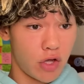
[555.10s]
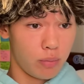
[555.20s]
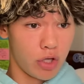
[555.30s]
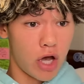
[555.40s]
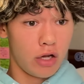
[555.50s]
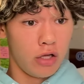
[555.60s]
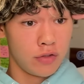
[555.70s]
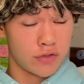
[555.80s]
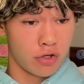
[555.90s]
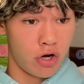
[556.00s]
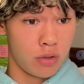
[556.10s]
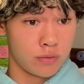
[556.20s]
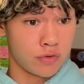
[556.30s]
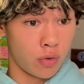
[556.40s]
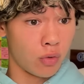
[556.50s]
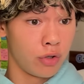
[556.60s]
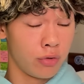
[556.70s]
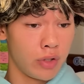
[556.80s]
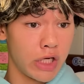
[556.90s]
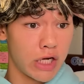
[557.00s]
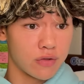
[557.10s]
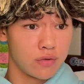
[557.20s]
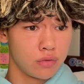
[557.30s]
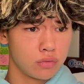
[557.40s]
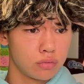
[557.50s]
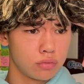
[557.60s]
up, we got an Instagram story to react to.